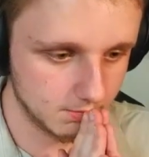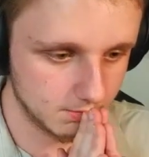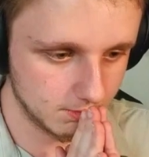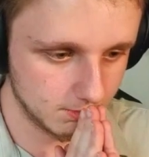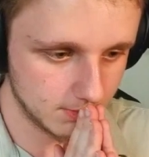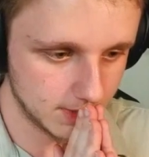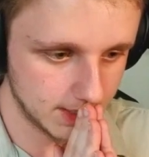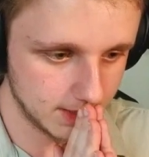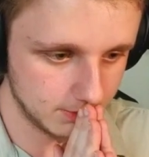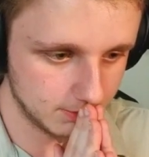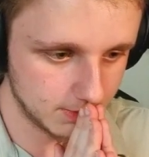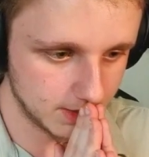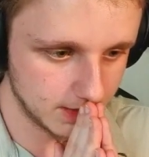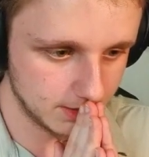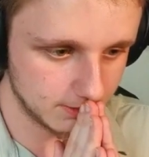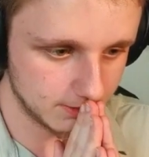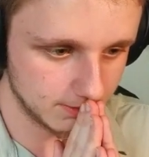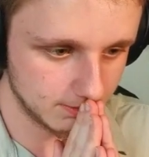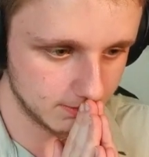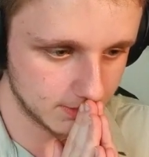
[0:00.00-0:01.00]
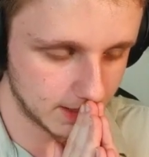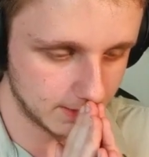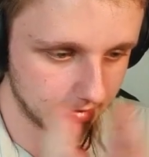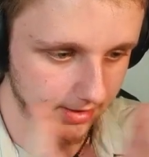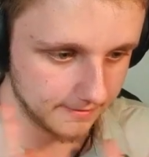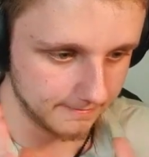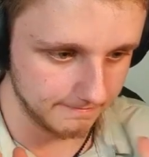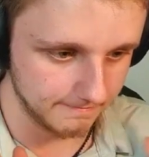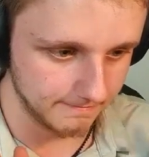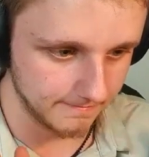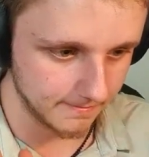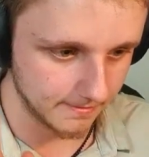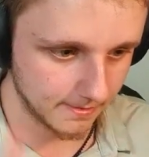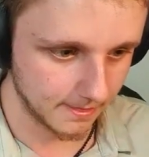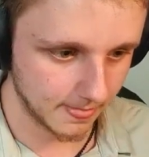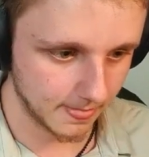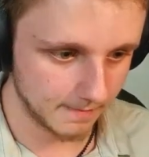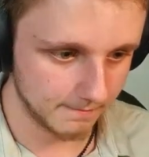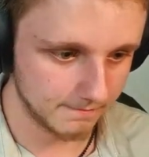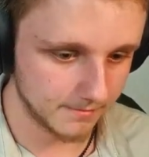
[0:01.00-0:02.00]
Please. Come on.
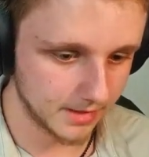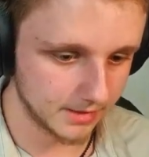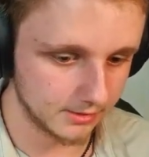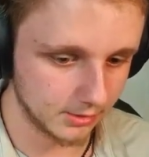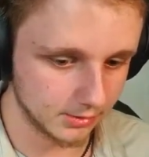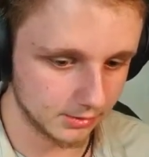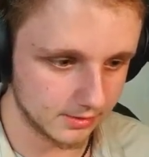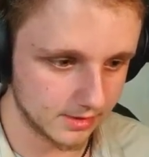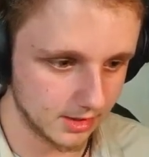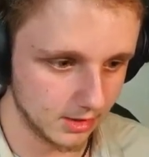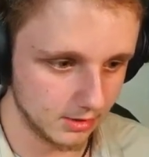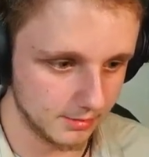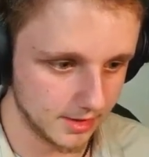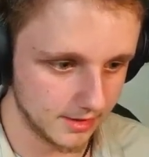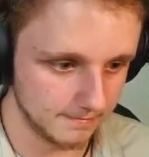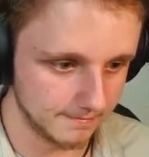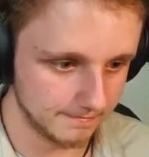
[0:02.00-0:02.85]
And don't kill me.